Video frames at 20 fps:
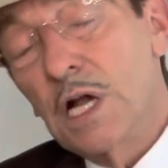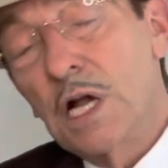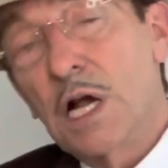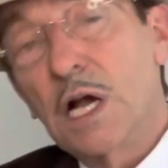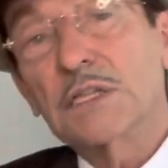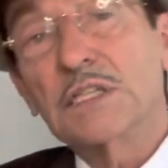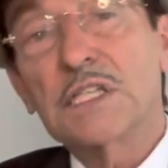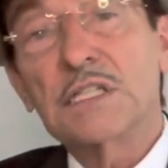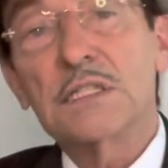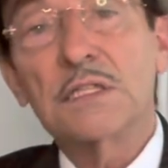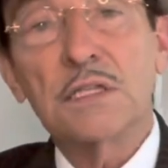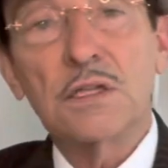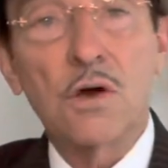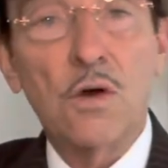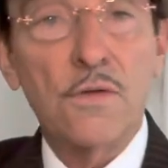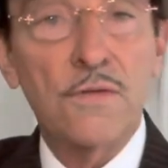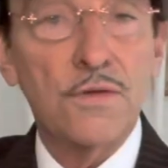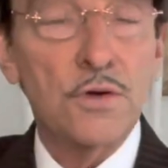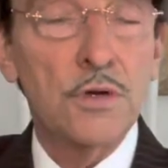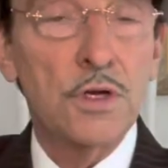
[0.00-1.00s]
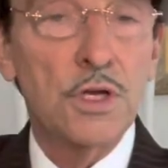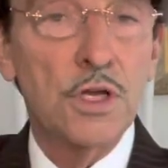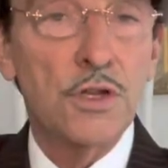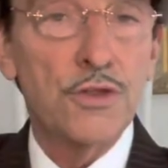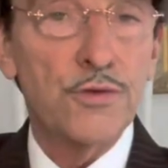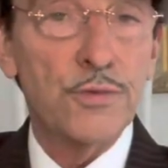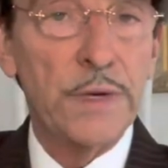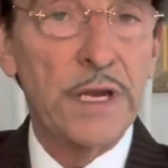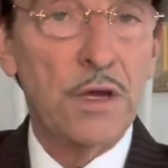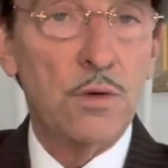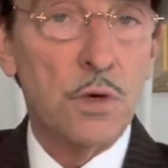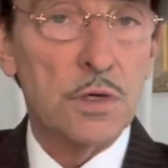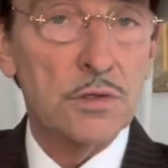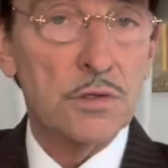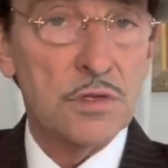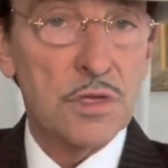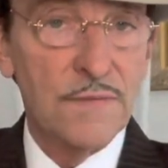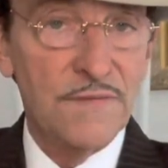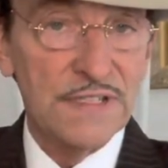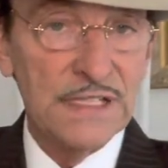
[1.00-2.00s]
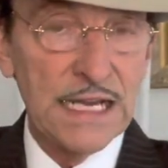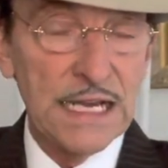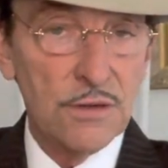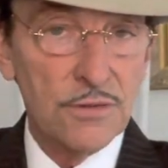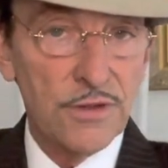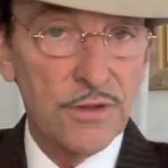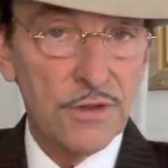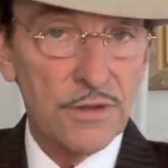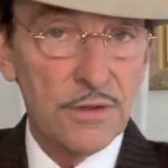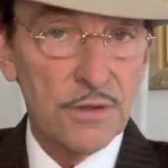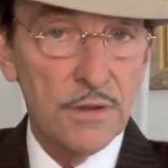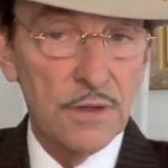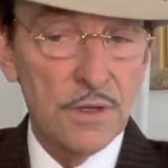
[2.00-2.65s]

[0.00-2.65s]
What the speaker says: a little over 3/4 of an ounce.